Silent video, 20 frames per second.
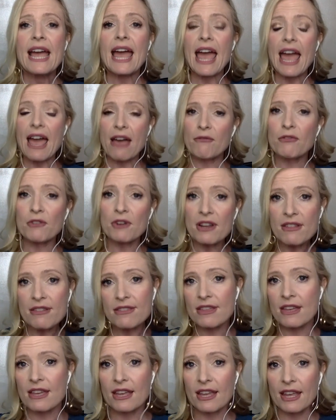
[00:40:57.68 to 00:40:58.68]

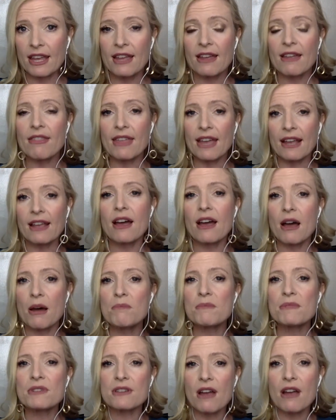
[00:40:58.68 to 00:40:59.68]
Everything that
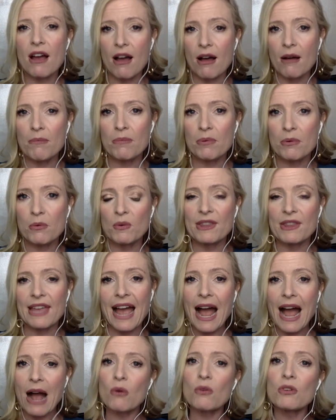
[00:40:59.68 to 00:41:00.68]
comes up
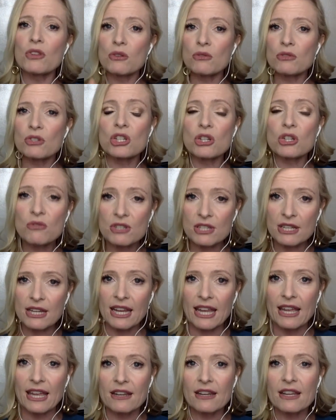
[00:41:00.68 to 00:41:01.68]
without you choosing
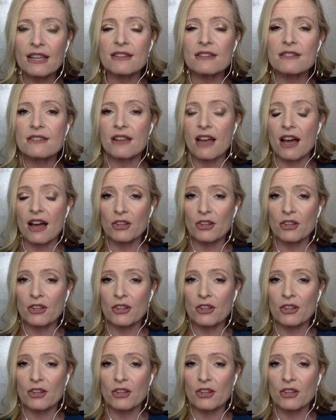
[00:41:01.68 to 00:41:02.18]
it is not